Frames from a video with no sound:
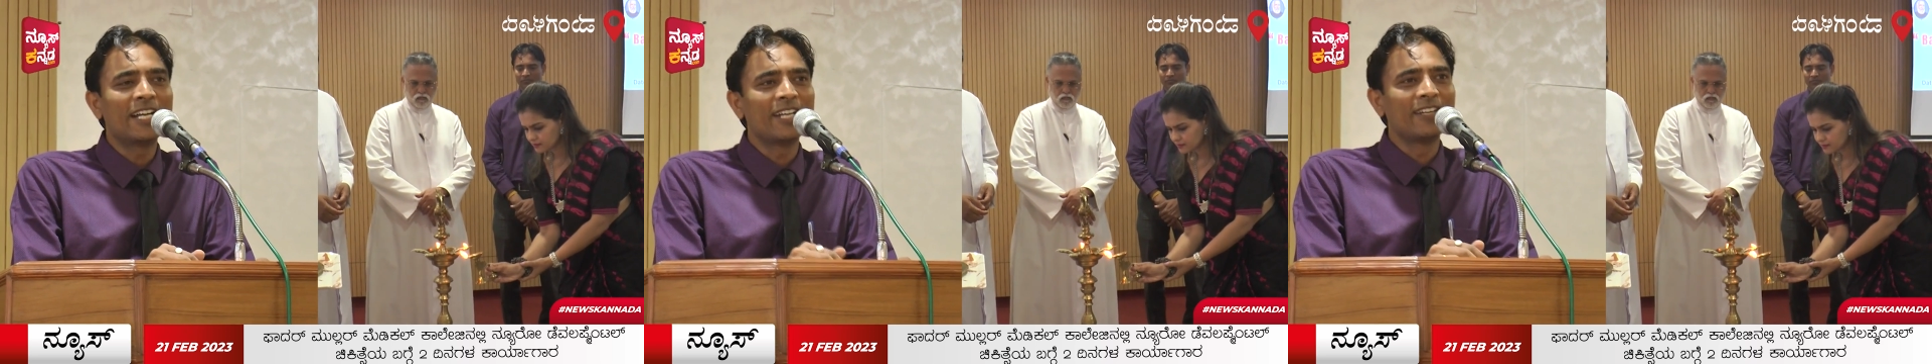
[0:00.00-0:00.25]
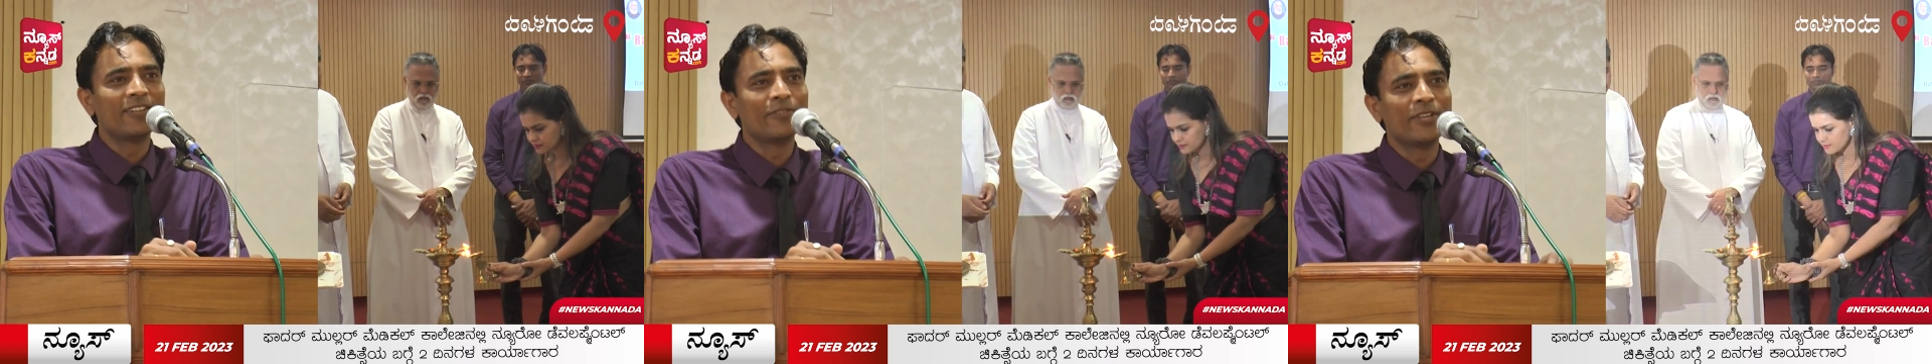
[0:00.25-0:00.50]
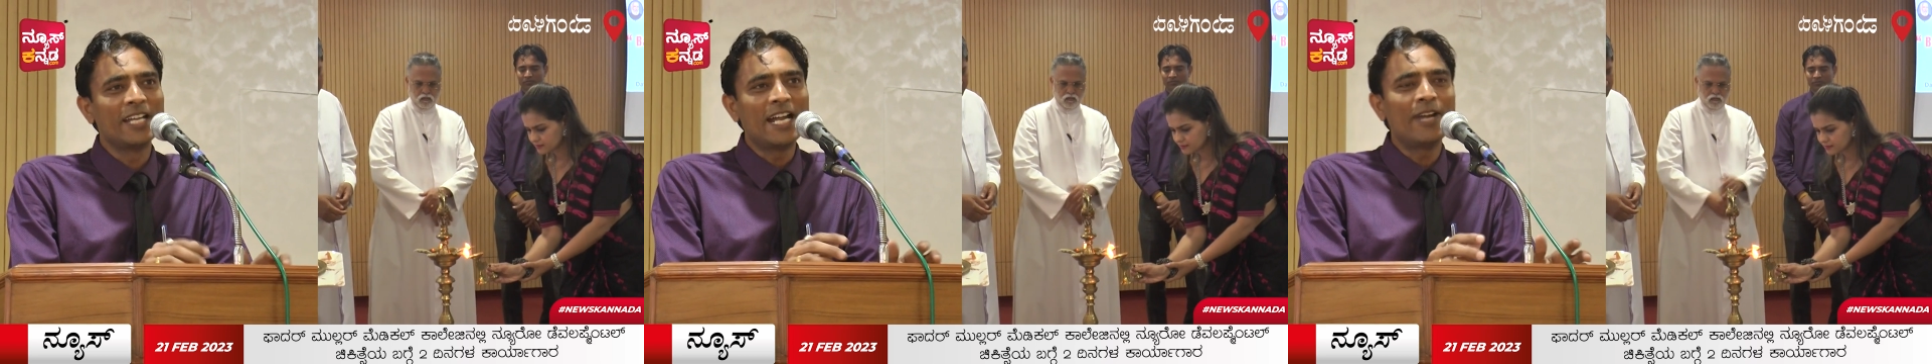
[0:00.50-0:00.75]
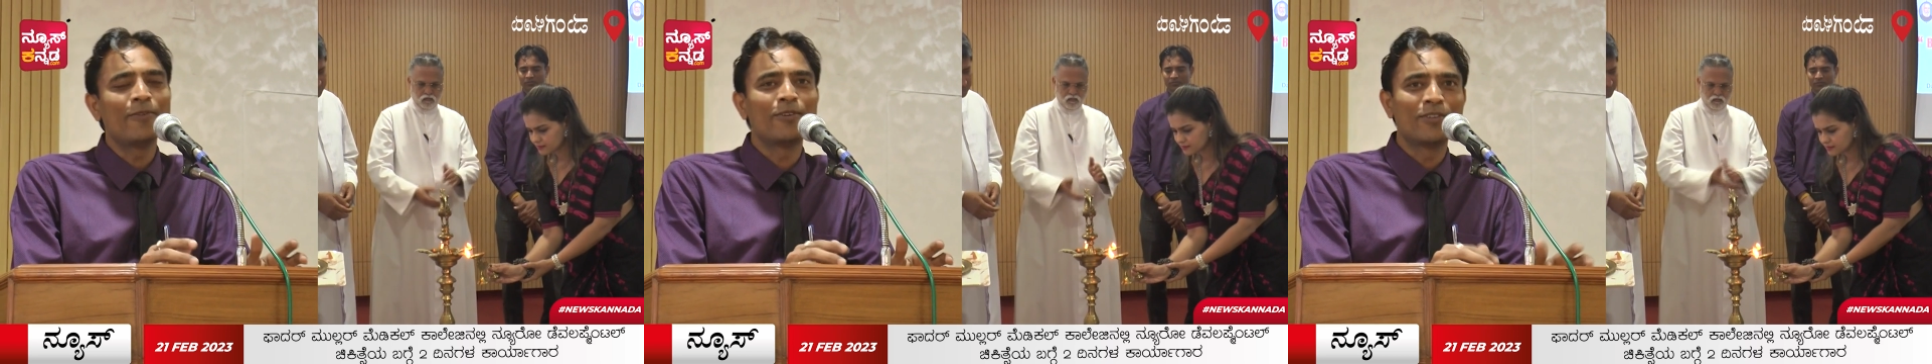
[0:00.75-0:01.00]
and we
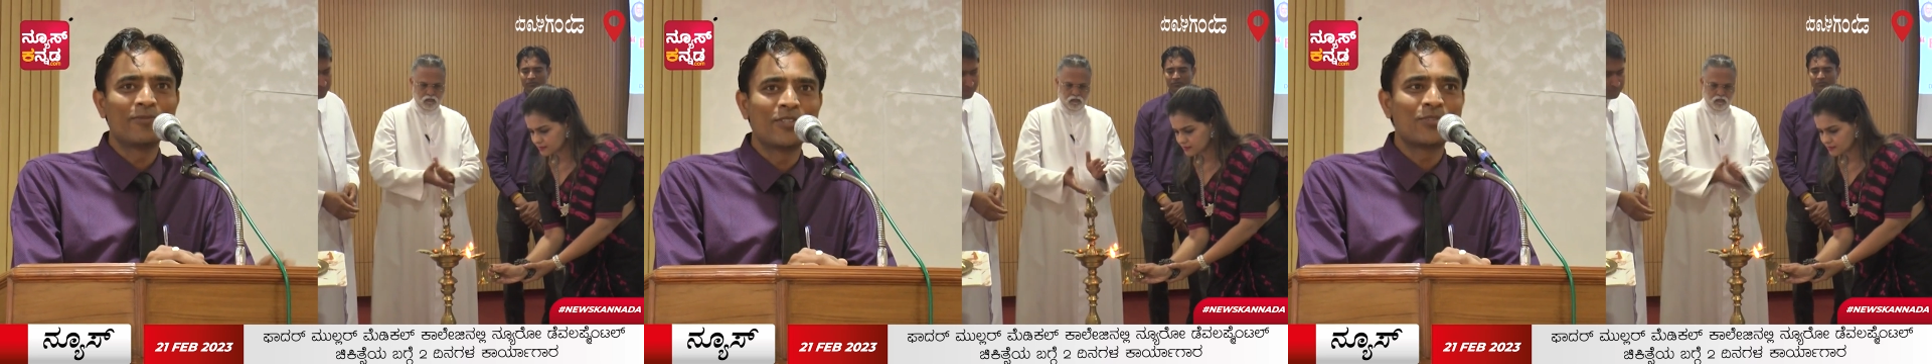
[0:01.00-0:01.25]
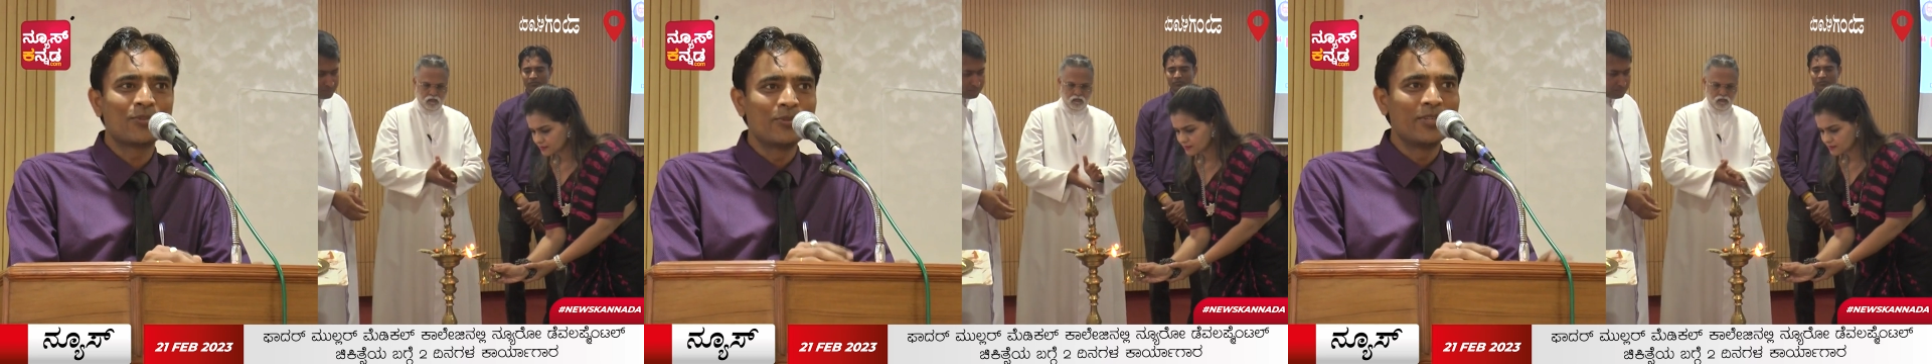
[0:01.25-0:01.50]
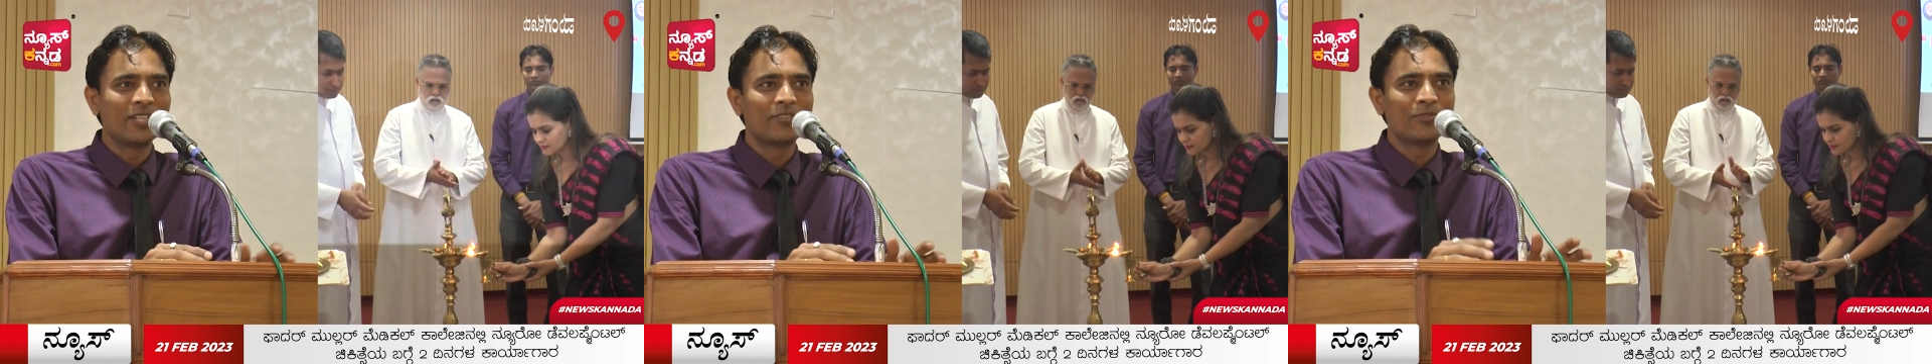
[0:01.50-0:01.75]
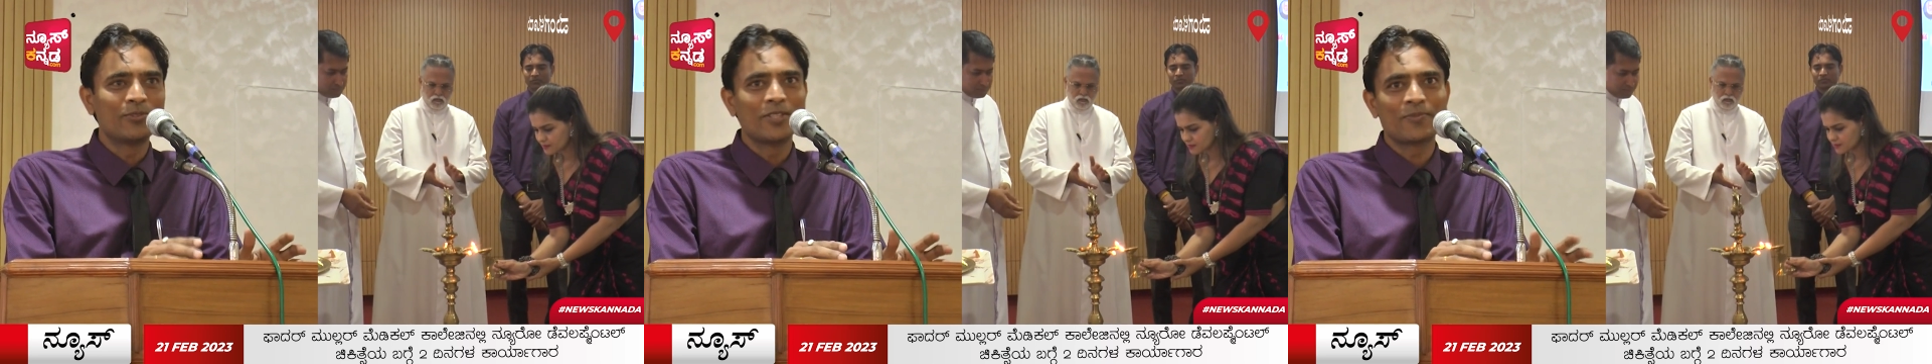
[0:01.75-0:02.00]
had one of the
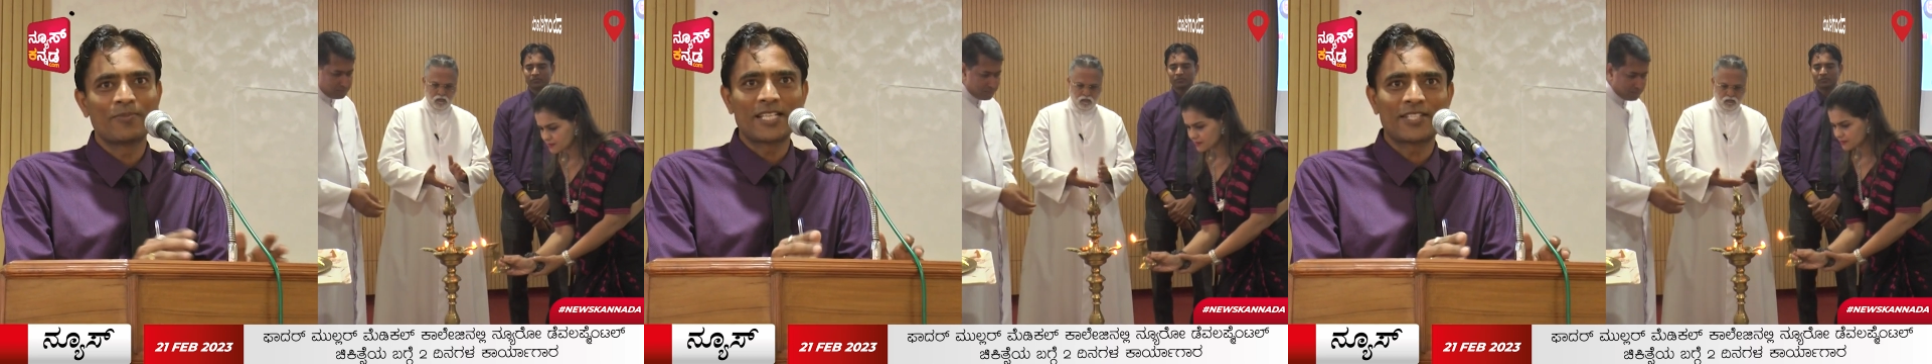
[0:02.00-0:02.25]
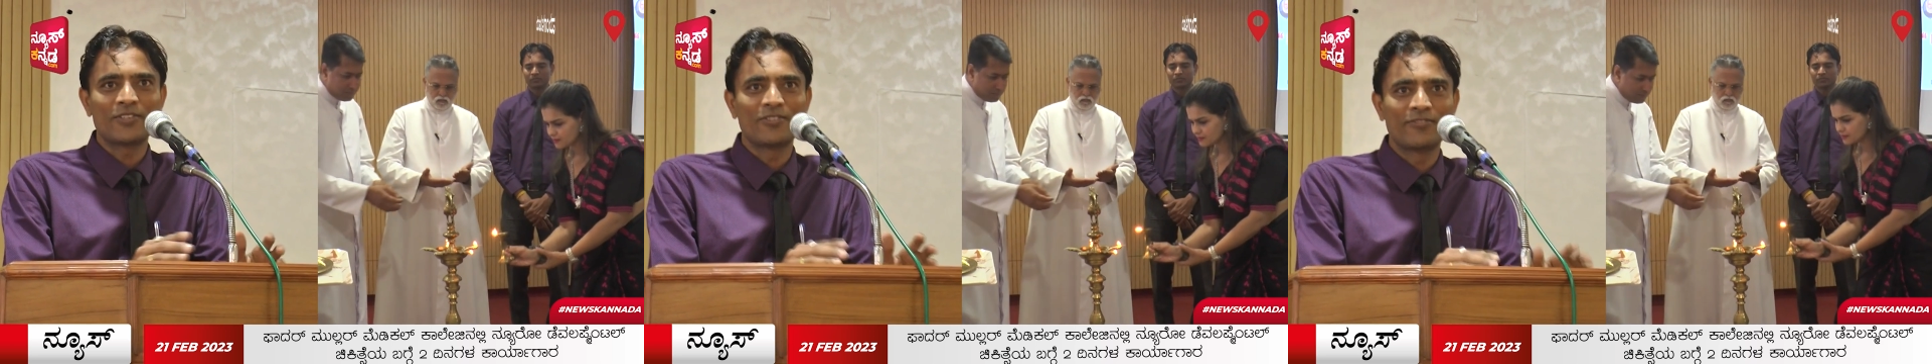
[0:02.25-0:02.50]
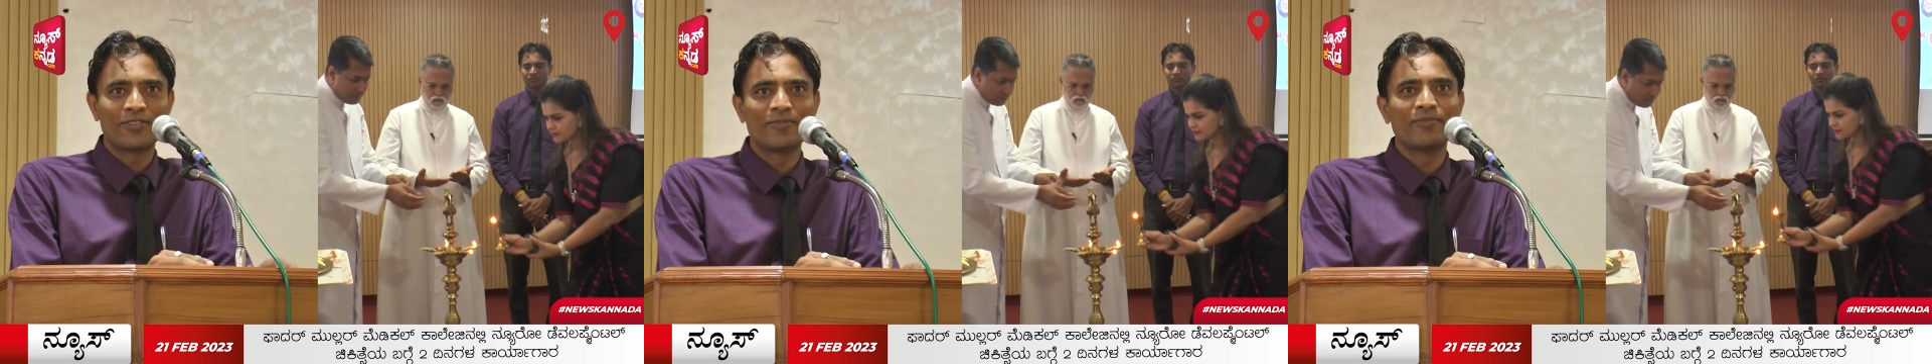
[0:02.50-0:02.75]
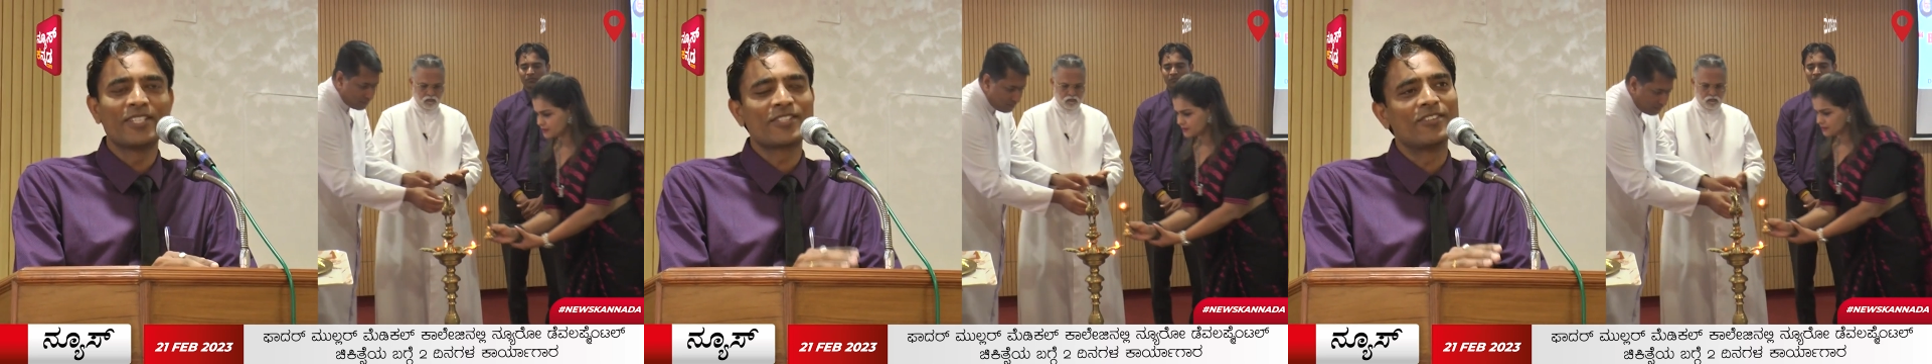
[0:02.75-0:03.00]
students who was passed out
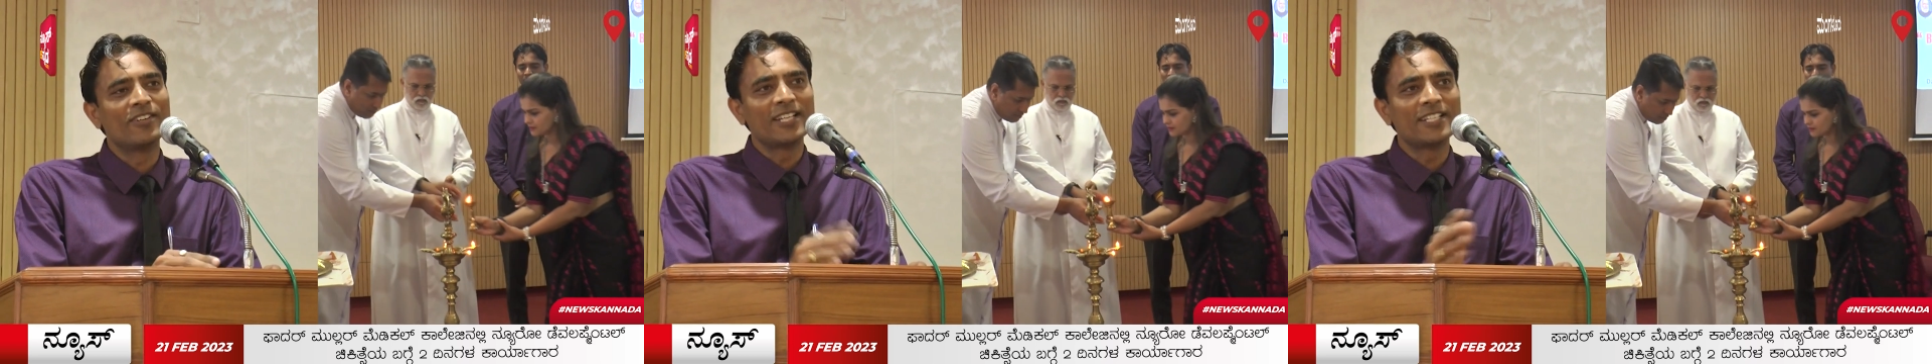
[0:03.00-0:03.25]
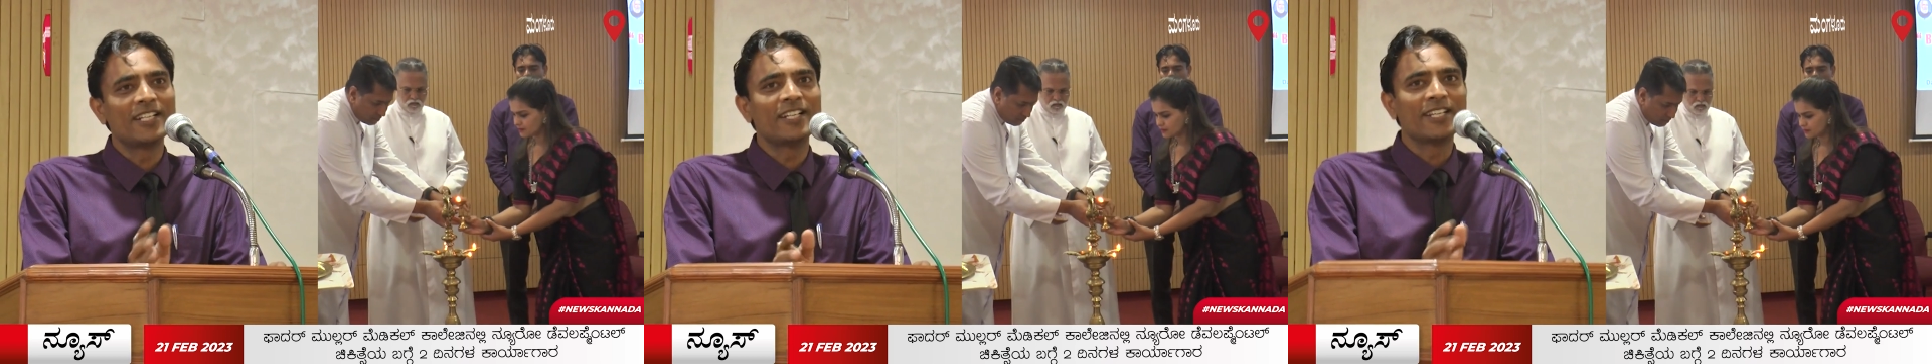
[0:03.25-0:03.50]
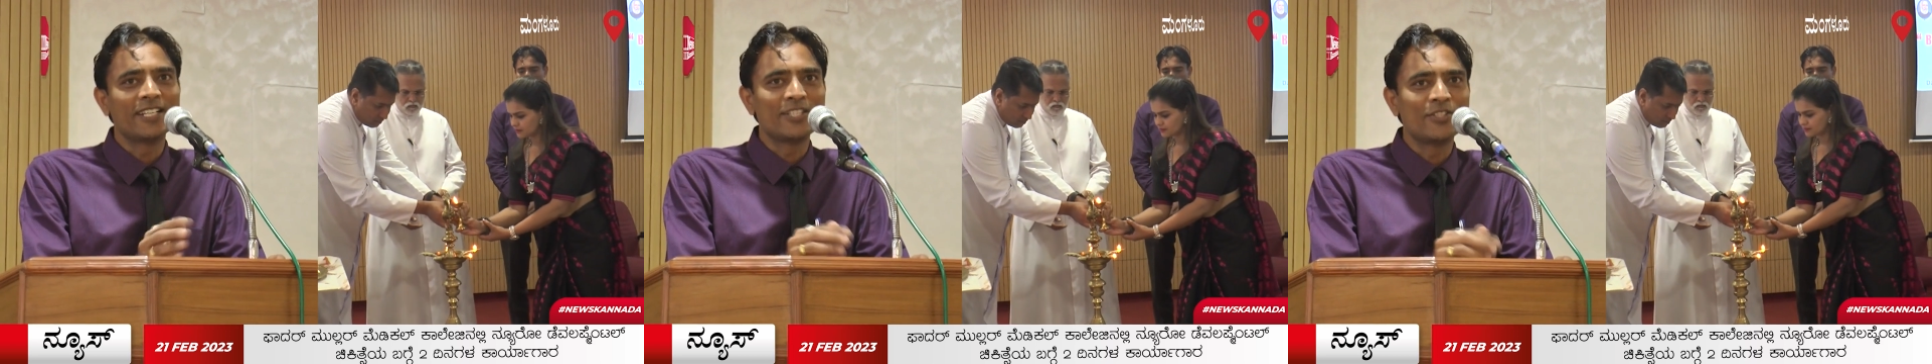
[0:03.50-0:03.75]
from this college and he